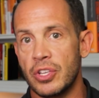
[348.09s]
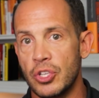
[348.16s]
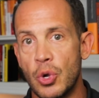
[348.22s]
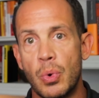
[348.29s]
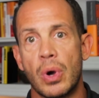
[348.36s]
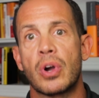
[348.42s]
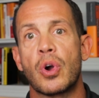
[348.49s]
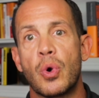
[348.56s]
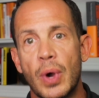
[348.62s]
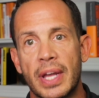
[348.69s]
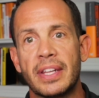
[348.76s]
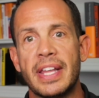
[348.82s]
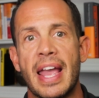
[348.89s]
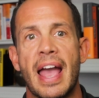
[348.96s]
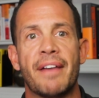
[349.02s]
You will
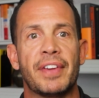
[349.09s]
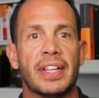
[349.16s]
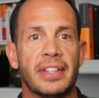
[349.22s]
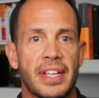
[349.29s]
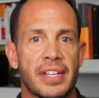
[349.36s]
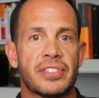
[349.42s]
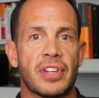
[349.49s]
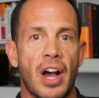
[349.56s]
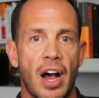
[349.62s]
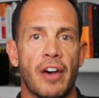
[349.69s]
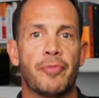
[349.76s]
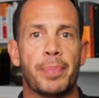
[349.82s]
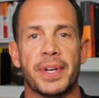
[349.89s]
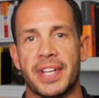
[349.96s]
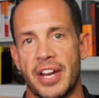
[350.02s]
quickly have a list
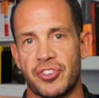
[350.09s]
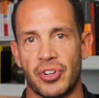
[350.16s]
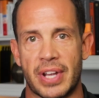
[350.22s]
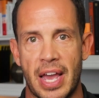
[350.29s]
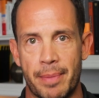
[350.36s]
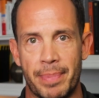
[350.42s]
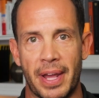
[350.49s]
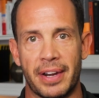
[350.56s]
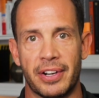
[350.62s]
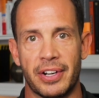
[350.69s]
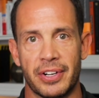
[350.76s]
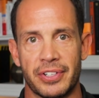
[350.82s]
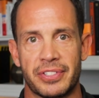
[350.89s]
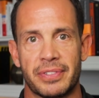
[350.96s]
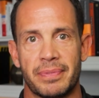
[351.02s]
of potential
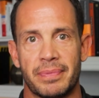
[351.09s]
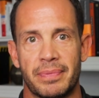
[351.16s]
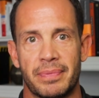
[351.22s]
competitors.